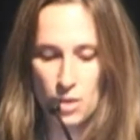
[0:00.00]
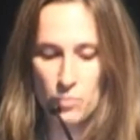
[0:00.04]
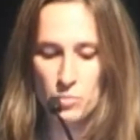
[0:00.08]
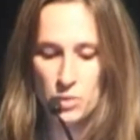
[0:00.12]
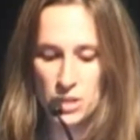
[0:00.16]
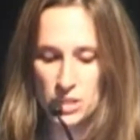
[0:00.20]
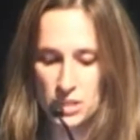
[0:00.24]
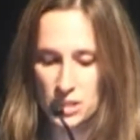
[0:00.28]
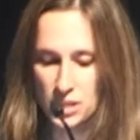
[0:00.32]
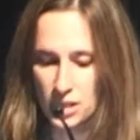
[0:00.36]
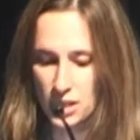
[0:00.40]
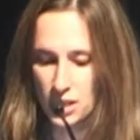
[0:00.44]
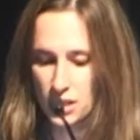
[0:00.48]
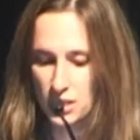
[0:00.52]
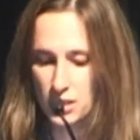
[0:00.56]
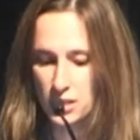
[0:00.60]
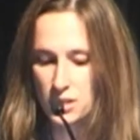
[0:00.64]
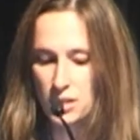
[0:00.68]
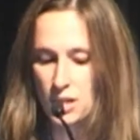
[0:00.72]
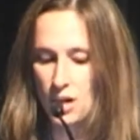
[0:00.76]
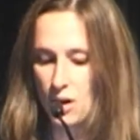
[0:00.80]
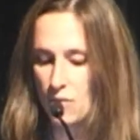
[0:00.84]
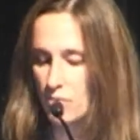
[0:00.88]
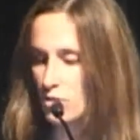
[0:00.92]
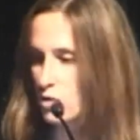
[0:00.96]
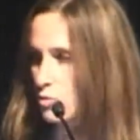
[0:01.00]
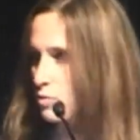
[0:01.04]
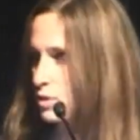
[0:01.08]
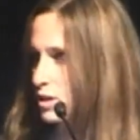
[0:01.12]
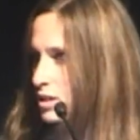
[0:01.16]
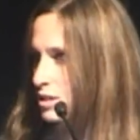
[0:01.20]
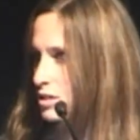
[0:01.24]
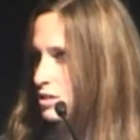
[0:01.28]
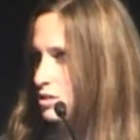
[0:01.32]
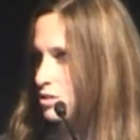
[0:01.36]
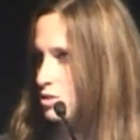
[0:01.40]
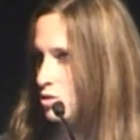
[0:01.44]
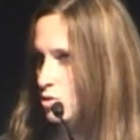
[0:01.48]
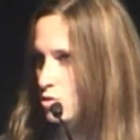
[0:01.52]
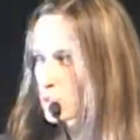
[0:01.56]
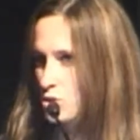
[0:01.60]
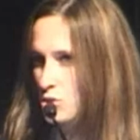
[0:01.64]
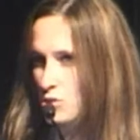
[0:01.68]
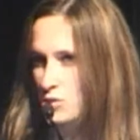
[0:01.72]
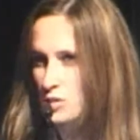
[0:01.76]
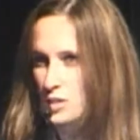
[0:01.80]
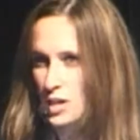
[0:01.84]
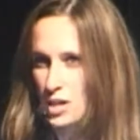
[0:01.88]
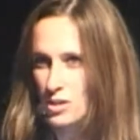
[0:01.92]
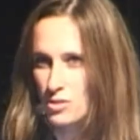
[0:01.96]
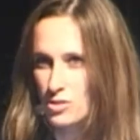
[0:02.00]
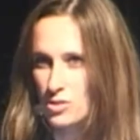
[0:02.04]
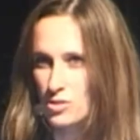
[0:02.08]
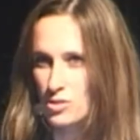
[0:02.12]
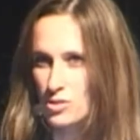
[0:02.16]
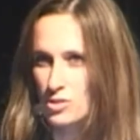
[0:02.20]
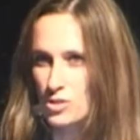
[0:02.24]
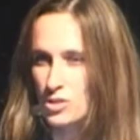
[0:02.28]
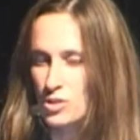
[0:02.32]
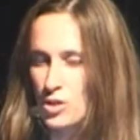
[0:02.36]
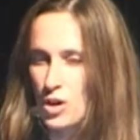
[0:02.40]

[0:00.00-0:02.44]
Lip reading: business, government, the social sectors.